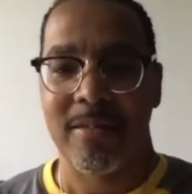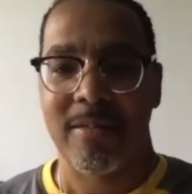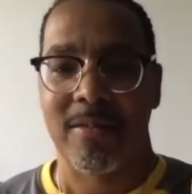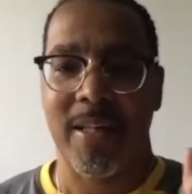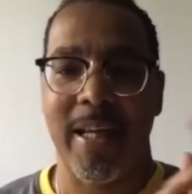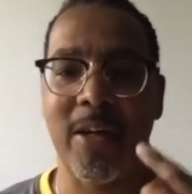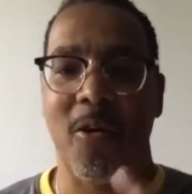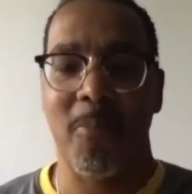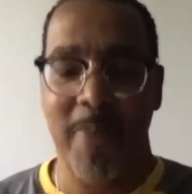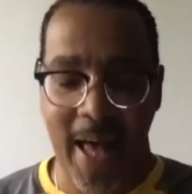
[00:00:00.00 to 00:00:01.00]
They're
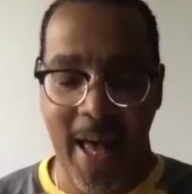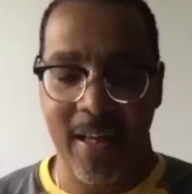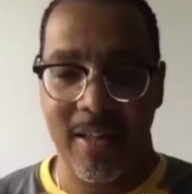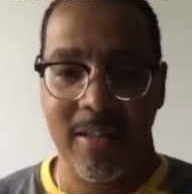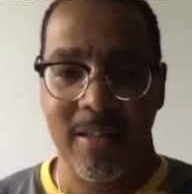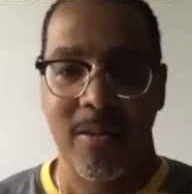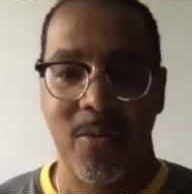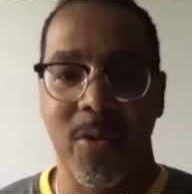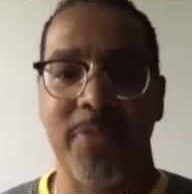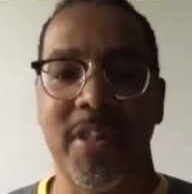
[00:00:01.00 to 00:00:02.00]
going back
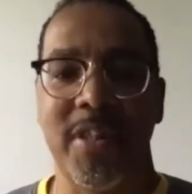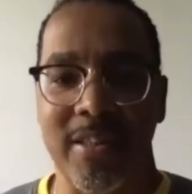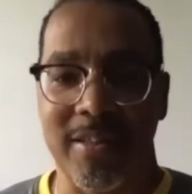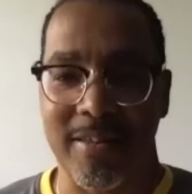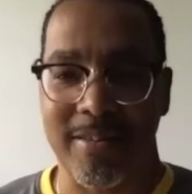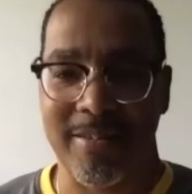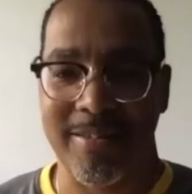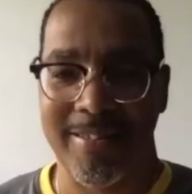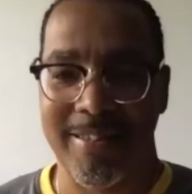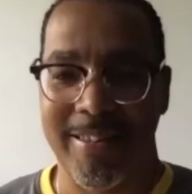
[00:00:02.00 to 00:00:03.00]
with Jesus
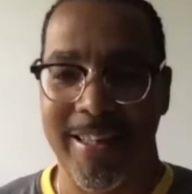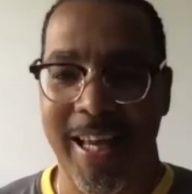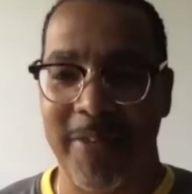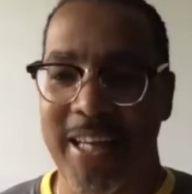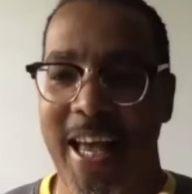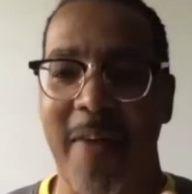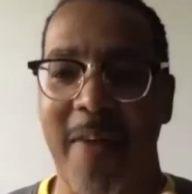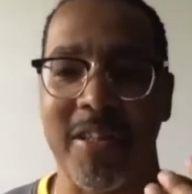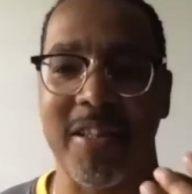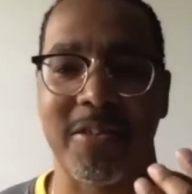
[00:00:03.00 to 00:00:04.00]
after
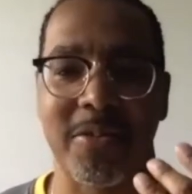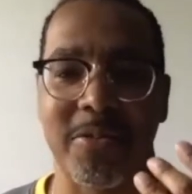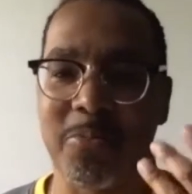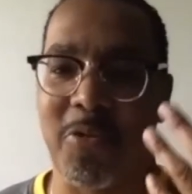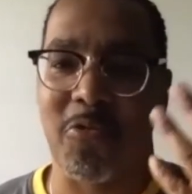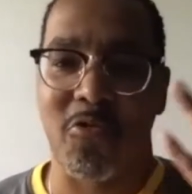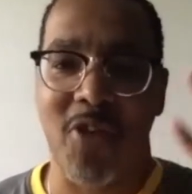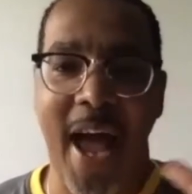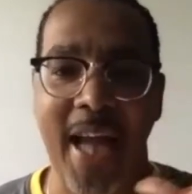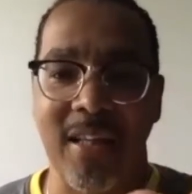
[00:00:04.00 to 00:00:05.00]
having this
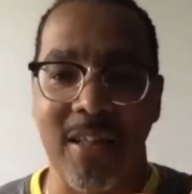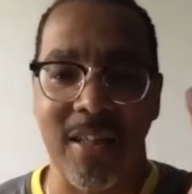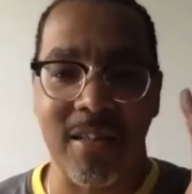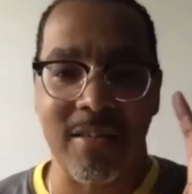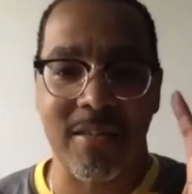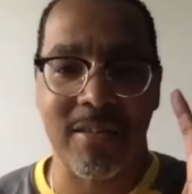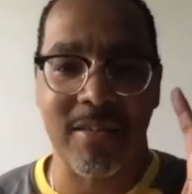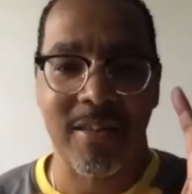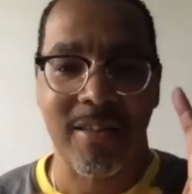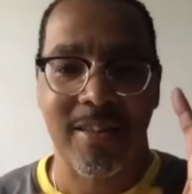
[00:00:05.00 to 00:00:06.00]
miraculous
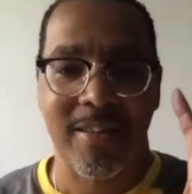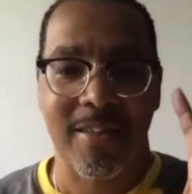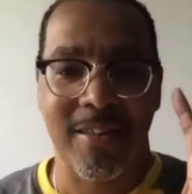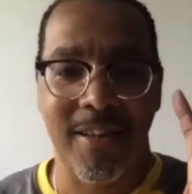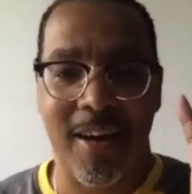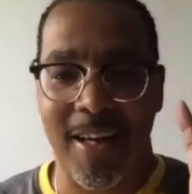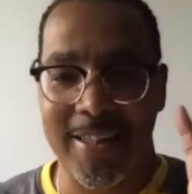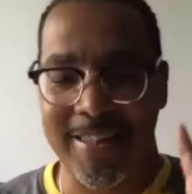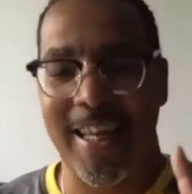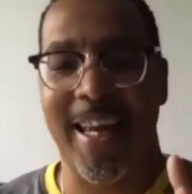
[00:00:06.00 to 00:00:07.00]

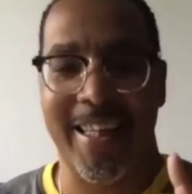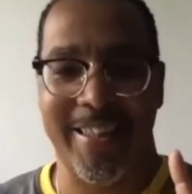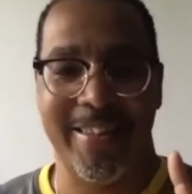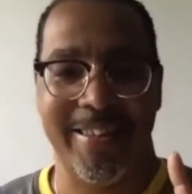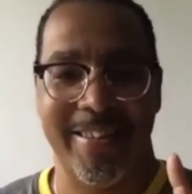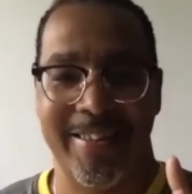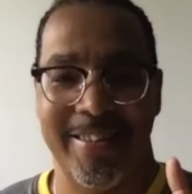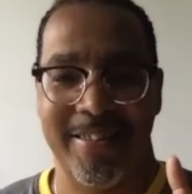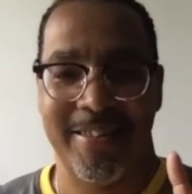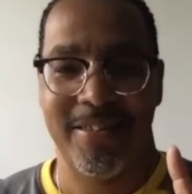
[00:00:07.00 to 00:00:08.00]
God day.
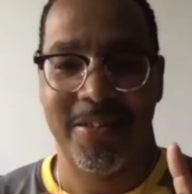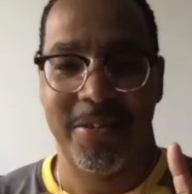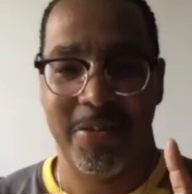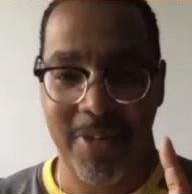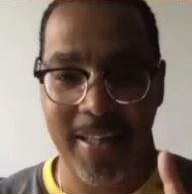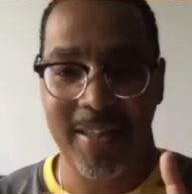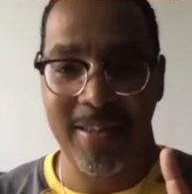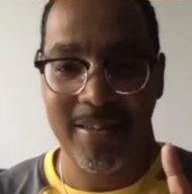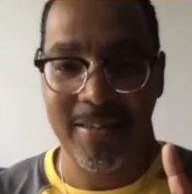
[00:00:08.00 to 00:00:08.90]
You ready?